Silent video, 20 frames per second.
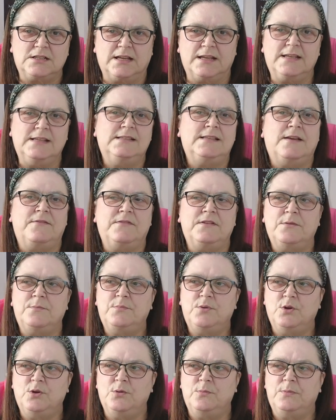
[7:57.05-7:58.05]
like he's having a
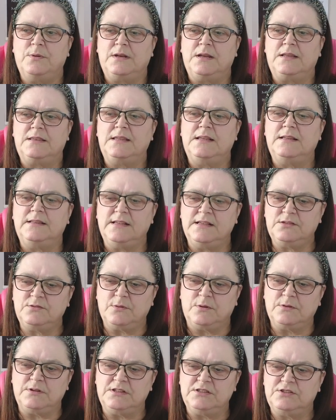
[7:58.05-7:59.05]
poop. And I think this
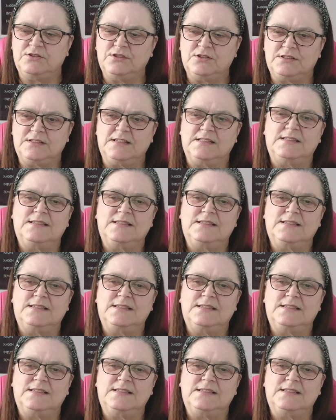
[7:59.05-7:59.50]
one is just a